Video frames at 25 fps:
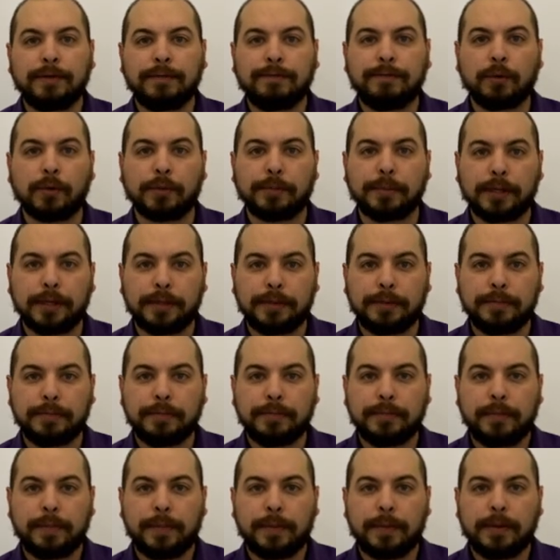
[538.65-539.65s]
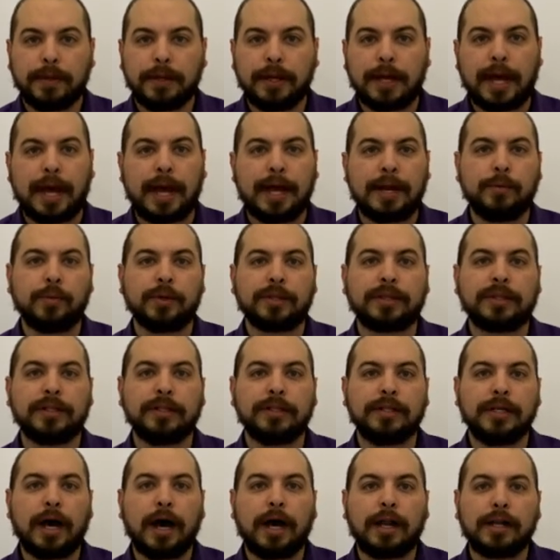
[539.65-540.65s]
formula, and with the
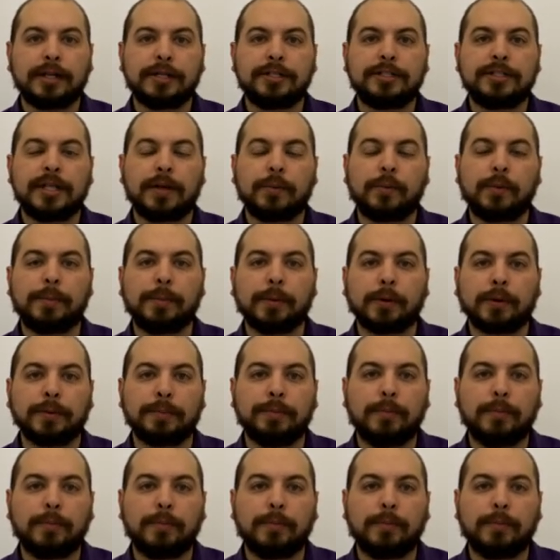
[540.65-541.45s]
knowledge that we burned